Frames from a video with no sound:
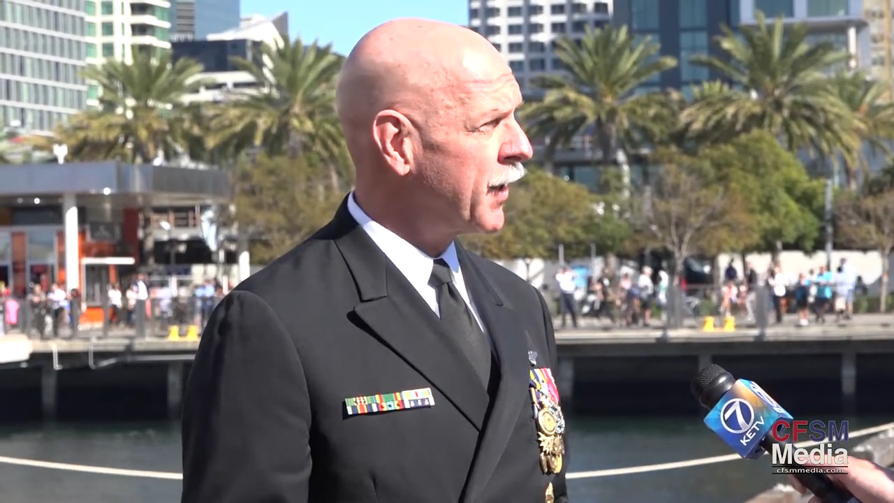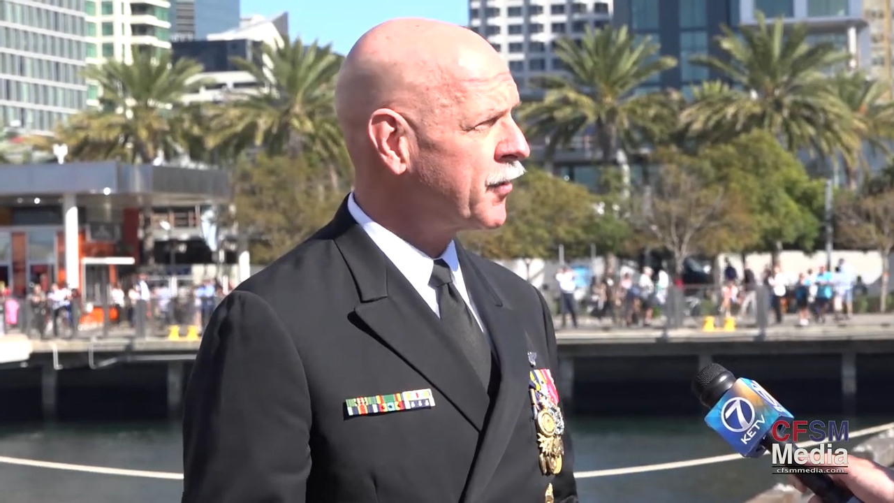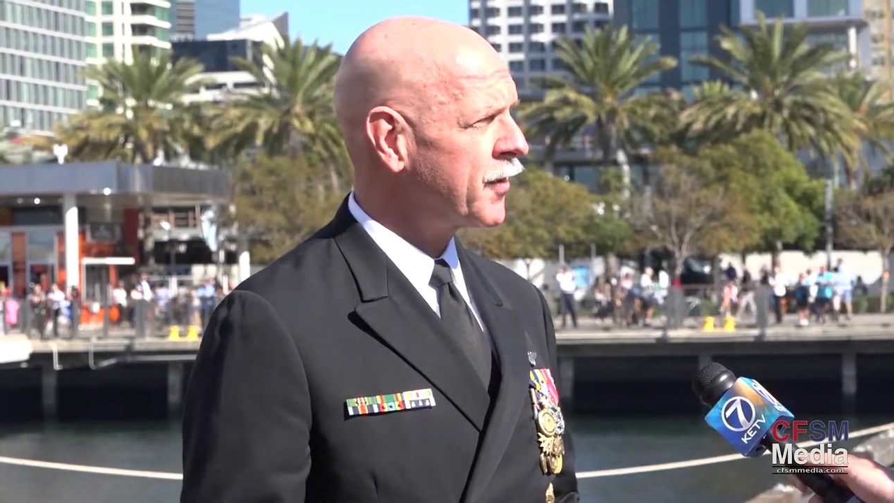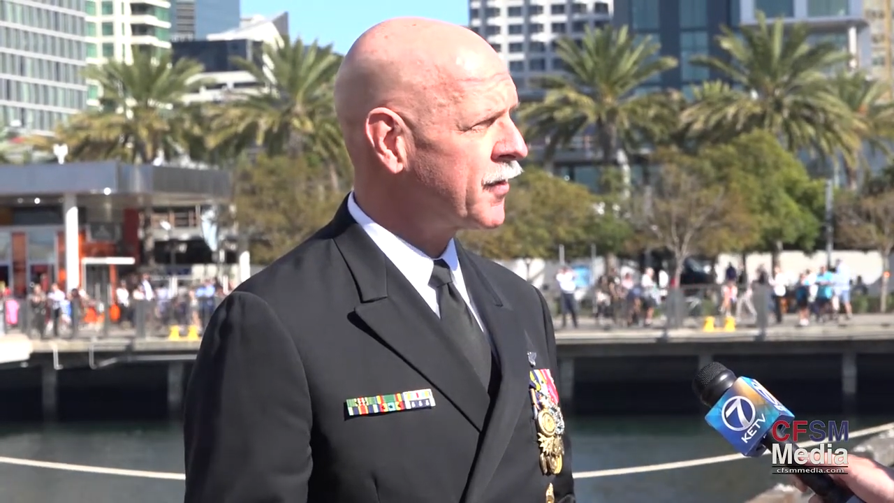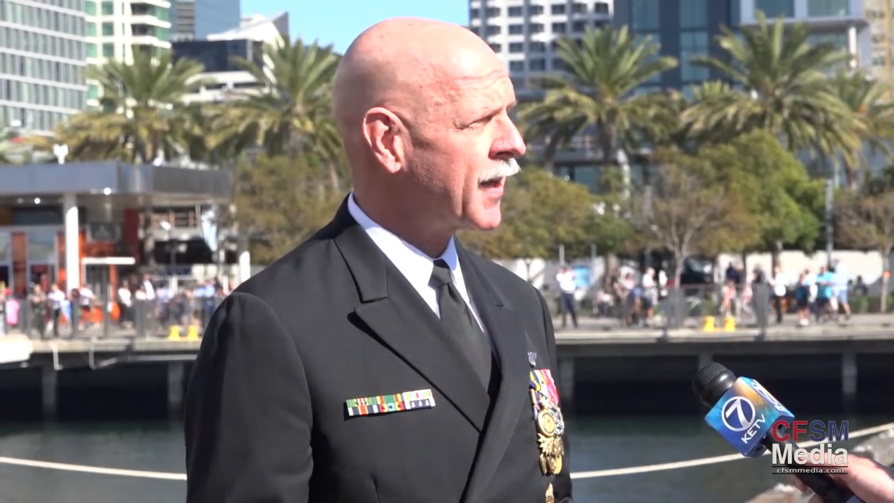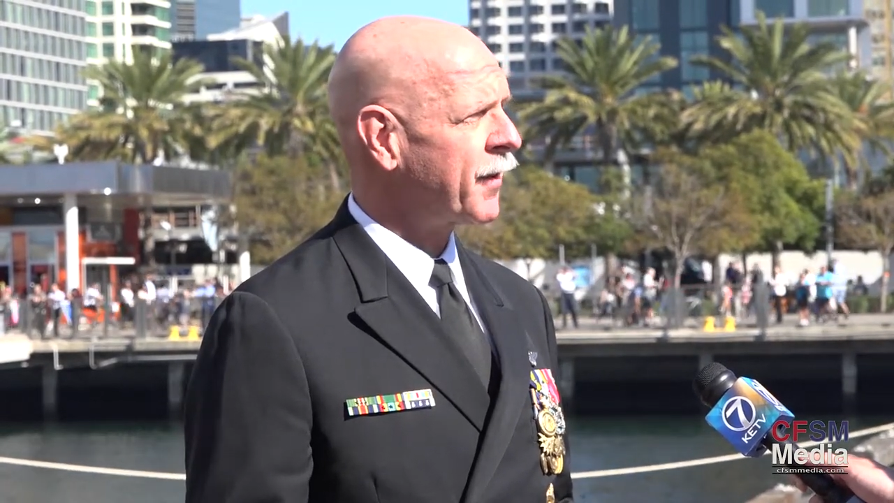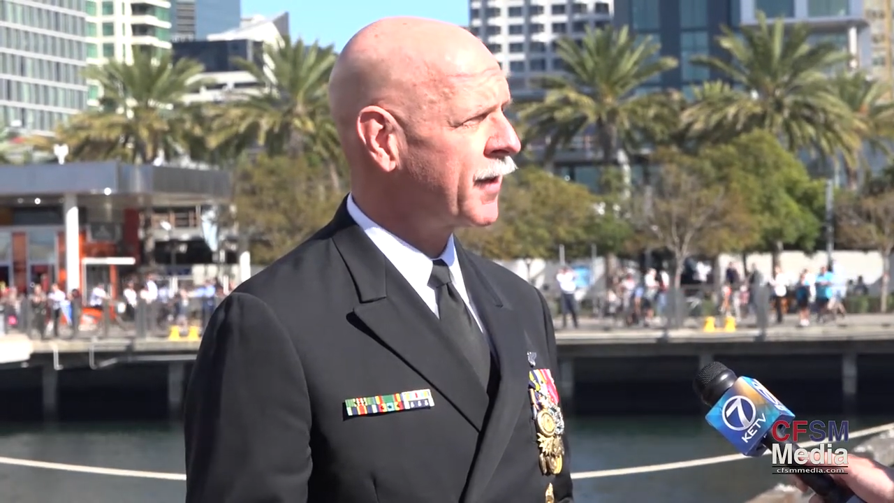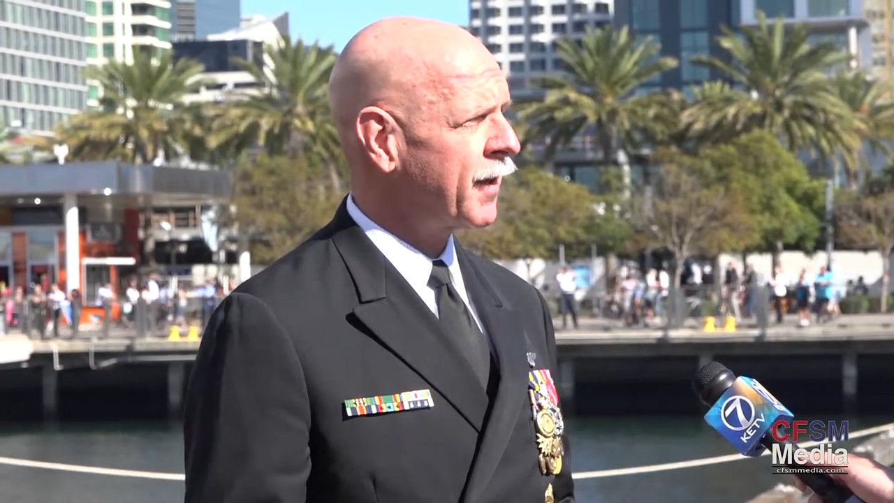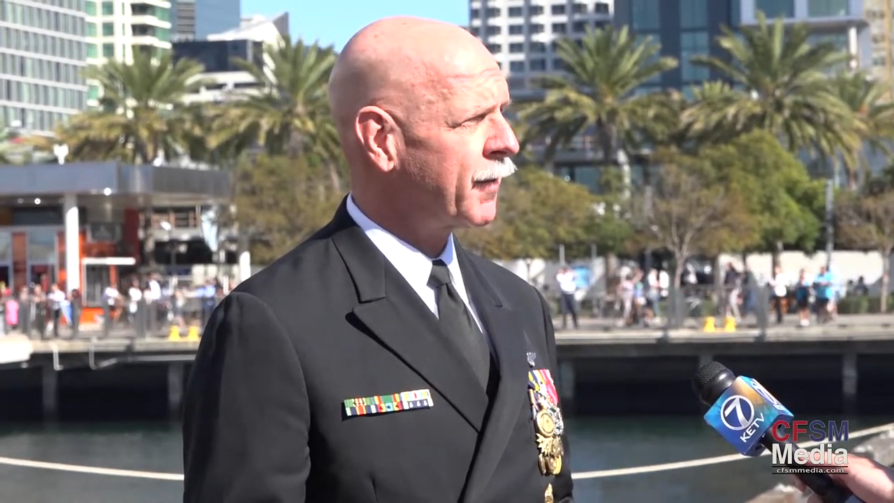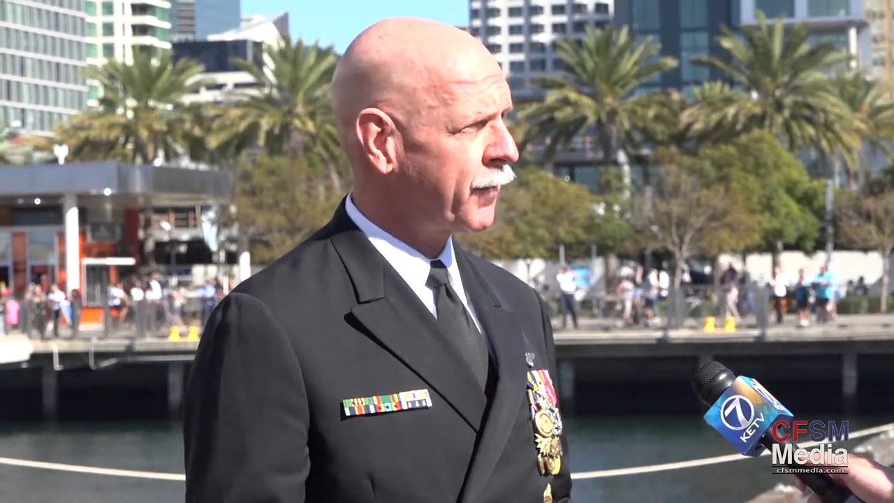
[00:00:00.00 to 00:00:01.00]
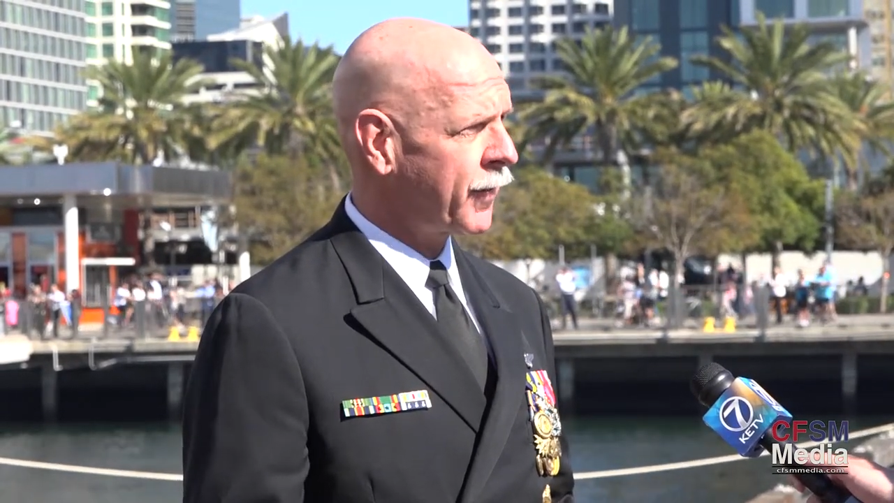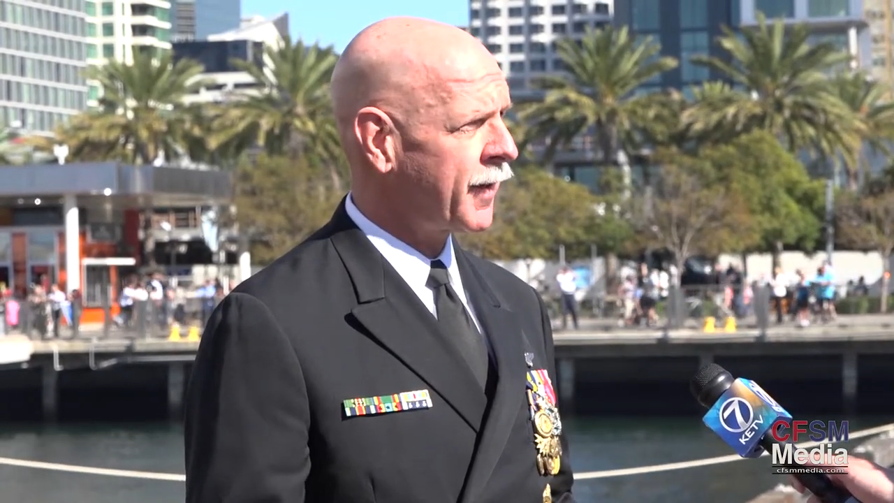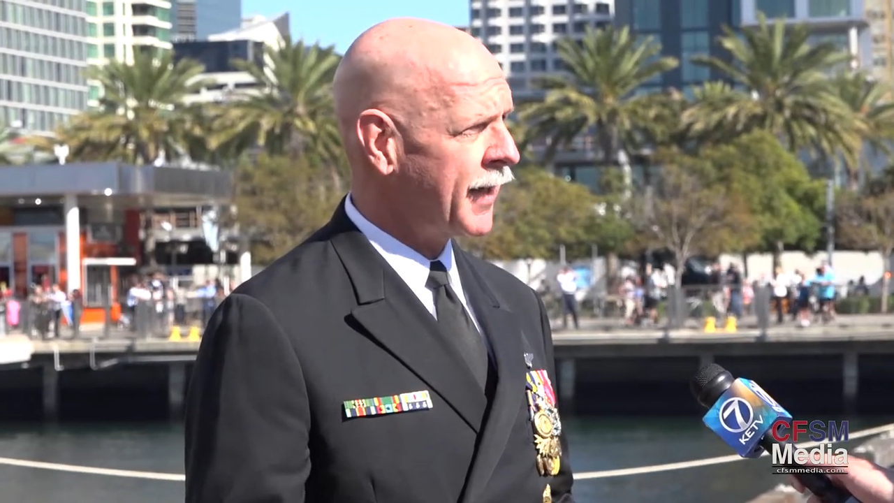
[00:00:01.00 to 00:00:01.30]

missions out there for the